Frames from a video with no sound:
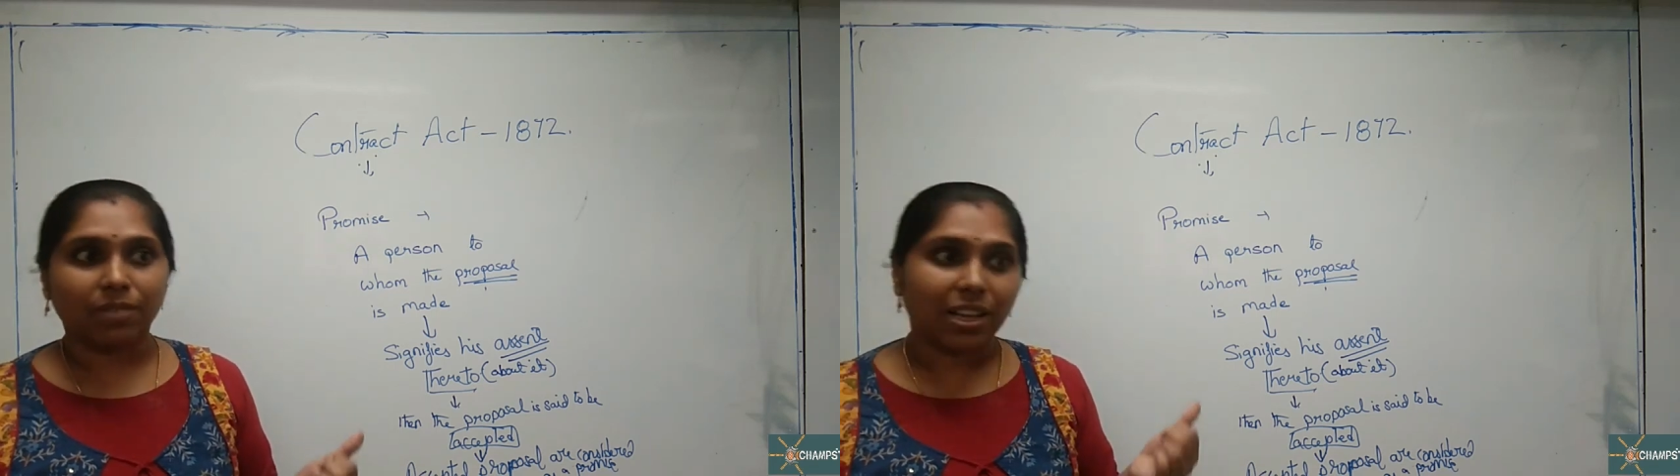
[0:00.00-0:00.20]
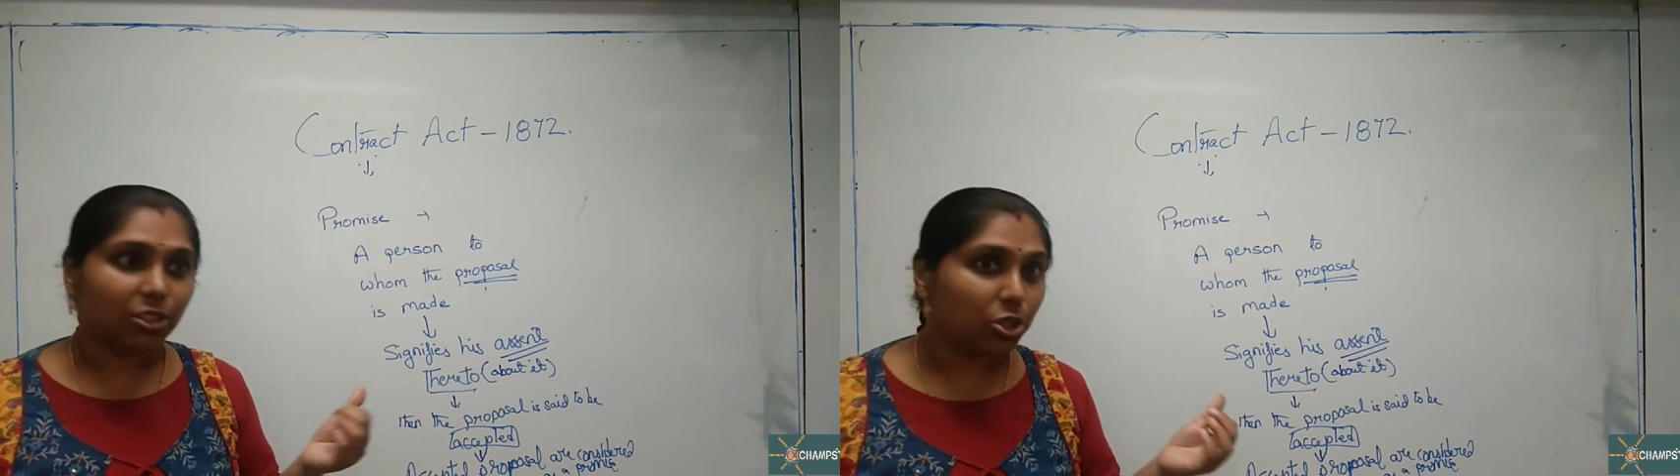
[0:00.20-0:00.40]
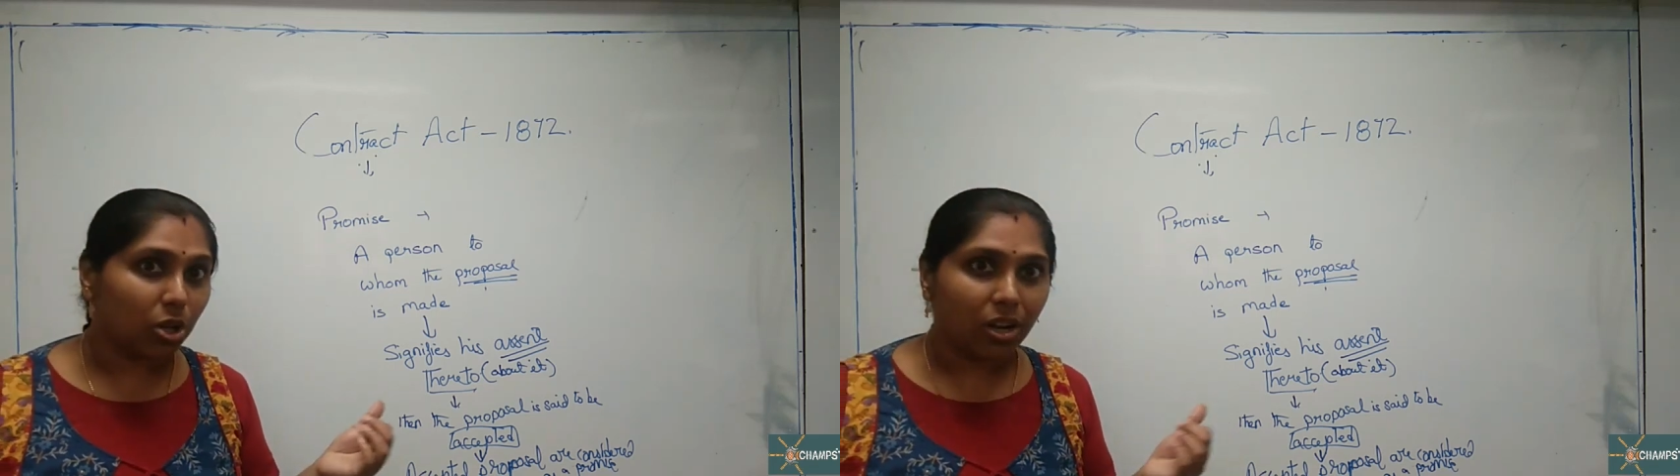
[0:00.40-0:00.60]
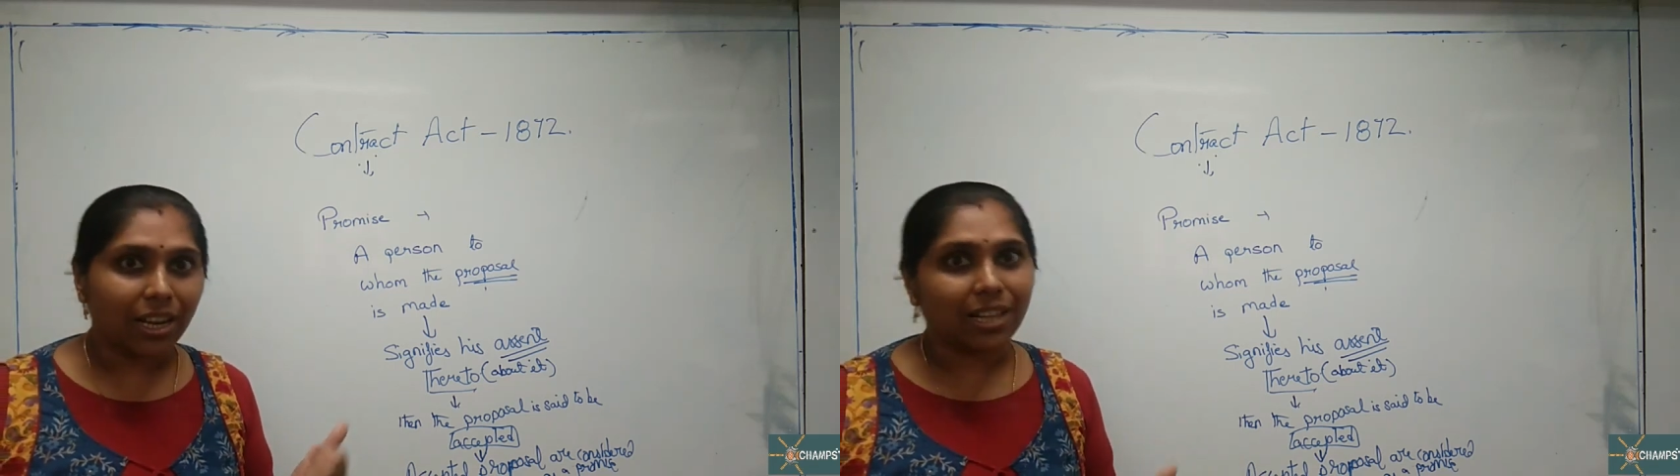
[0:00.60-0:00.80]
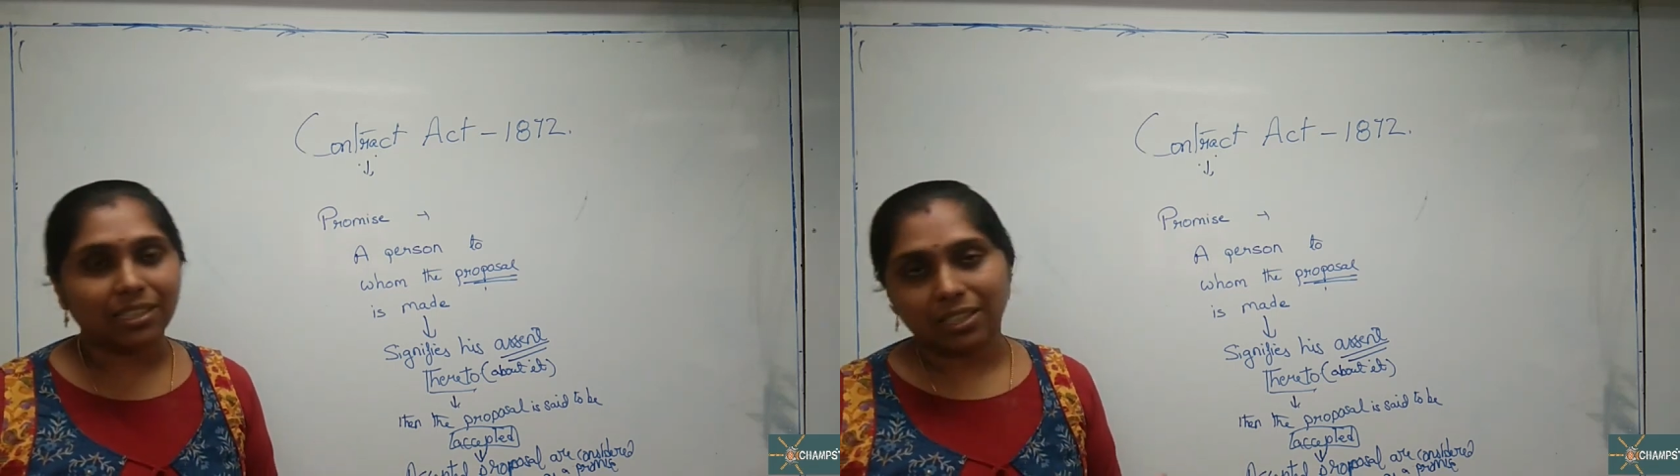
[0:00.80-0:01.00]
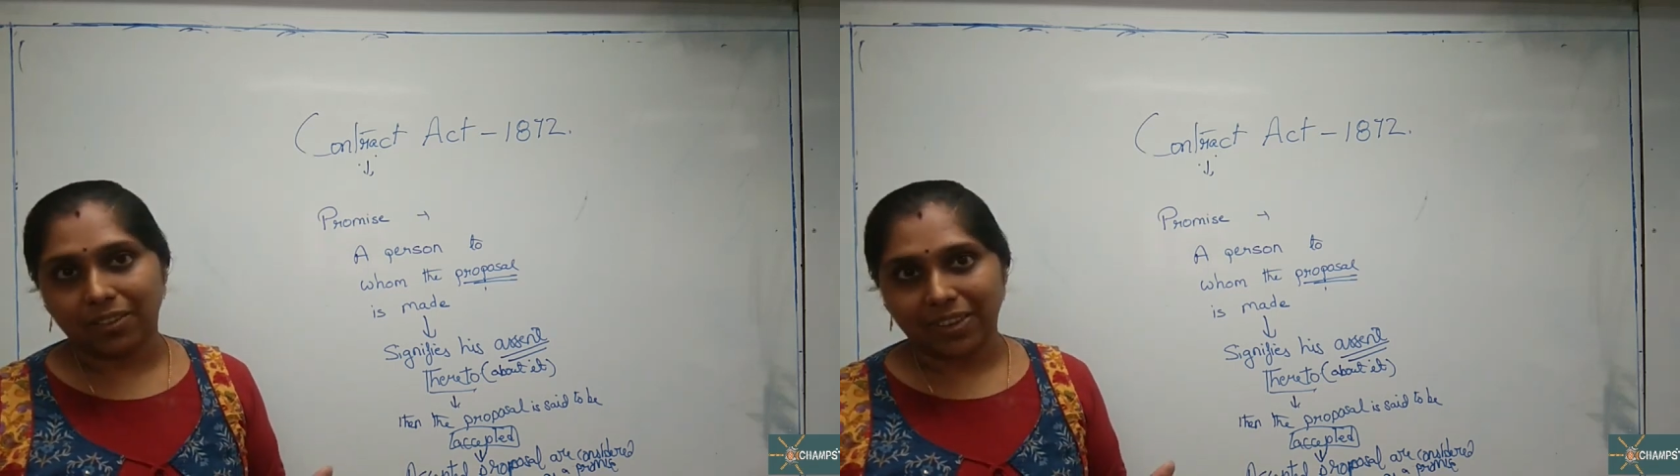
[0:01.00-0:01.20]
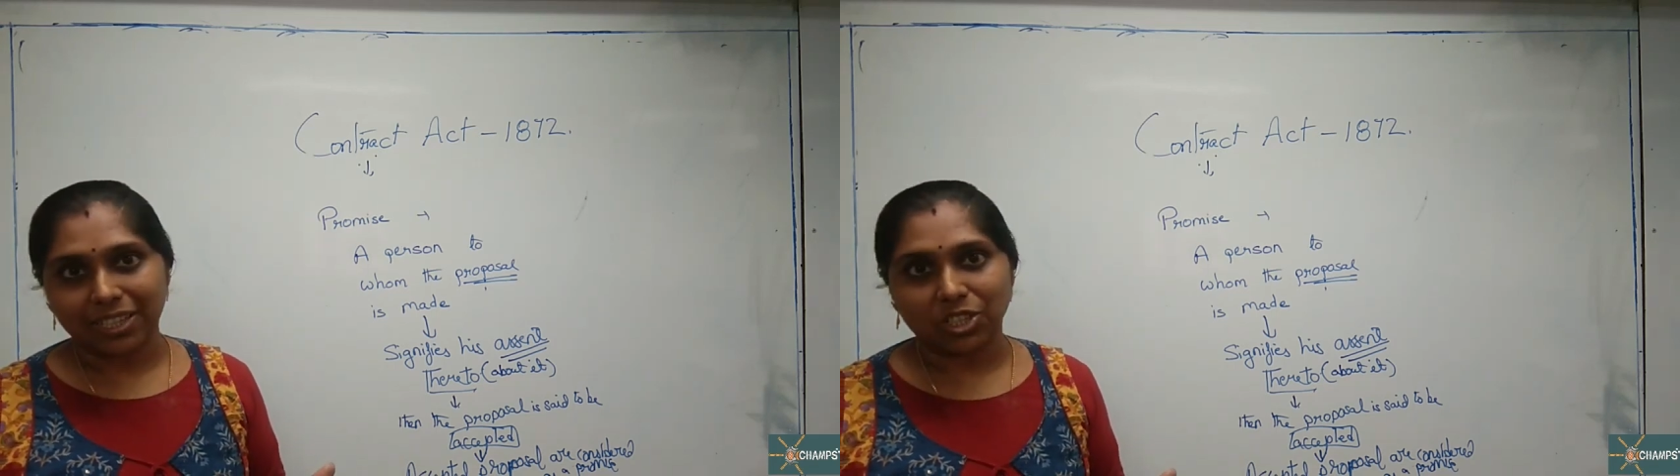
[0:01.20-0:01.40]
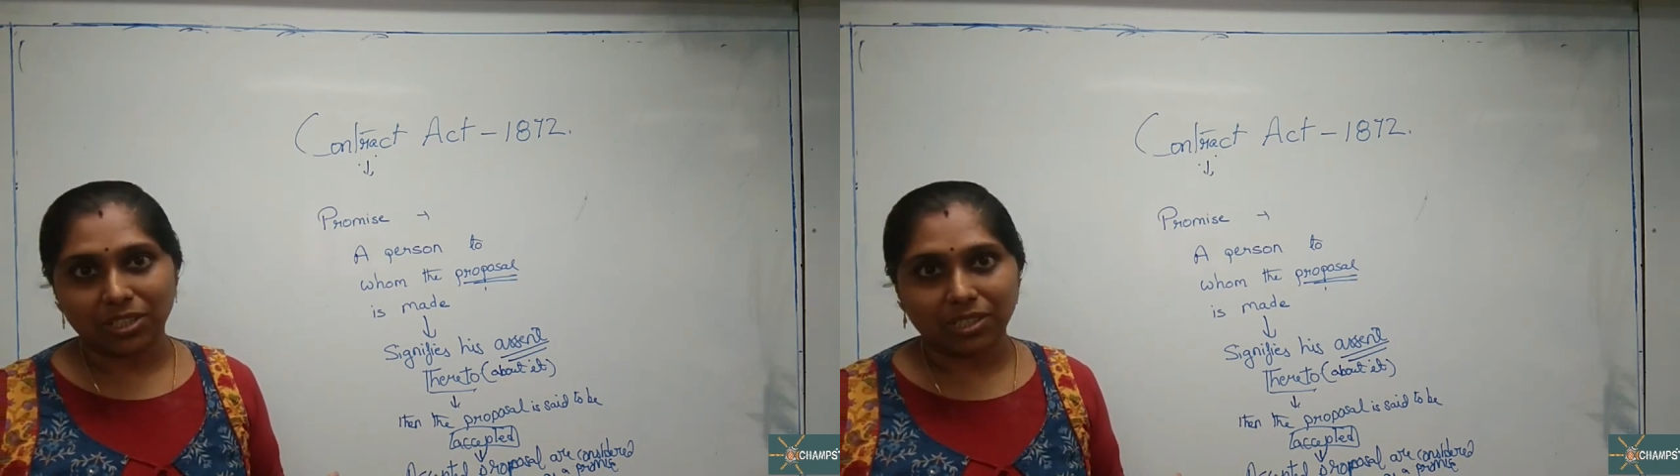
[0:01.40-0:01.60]
as short answer
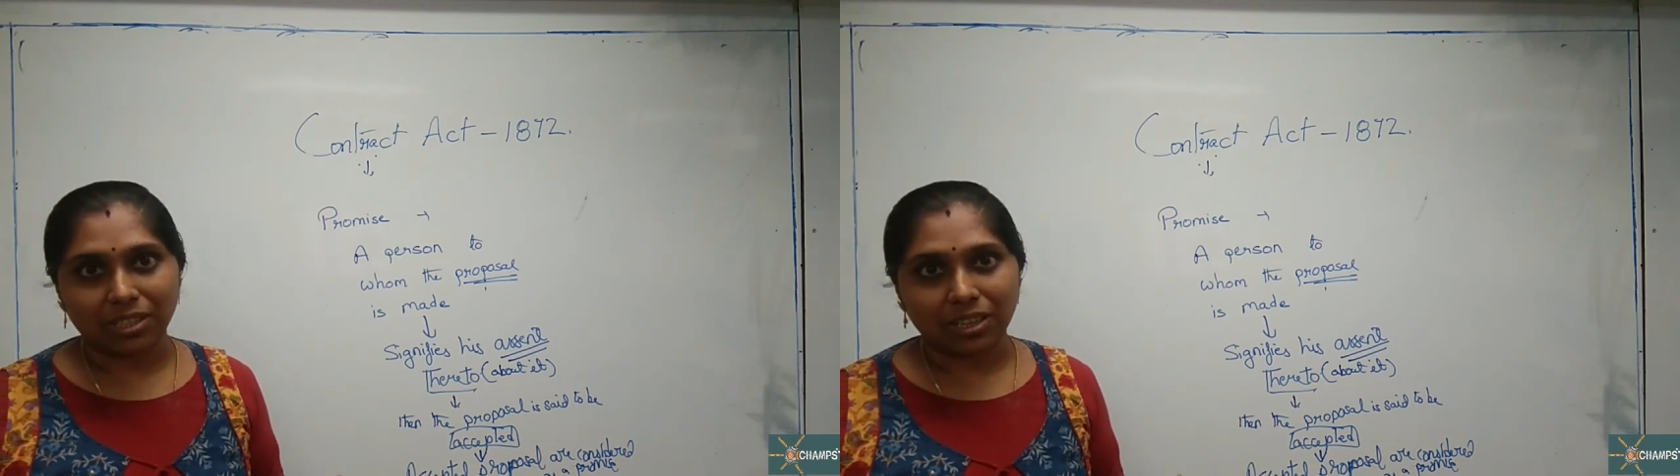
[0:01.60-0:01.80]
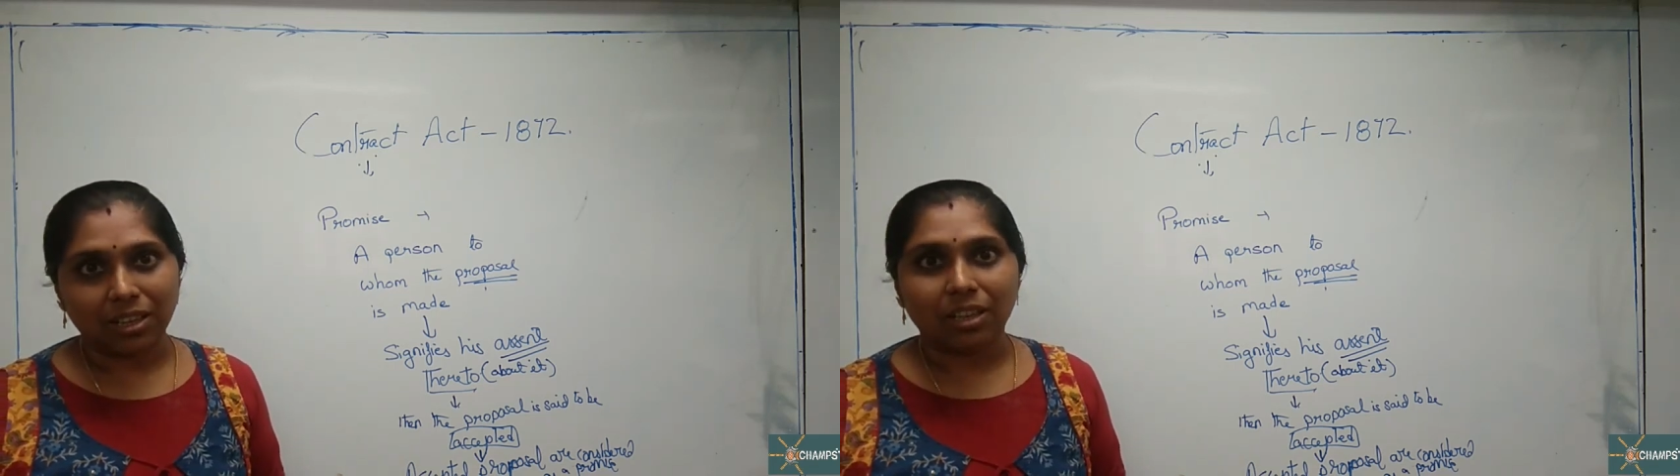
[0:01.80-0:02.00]
questions.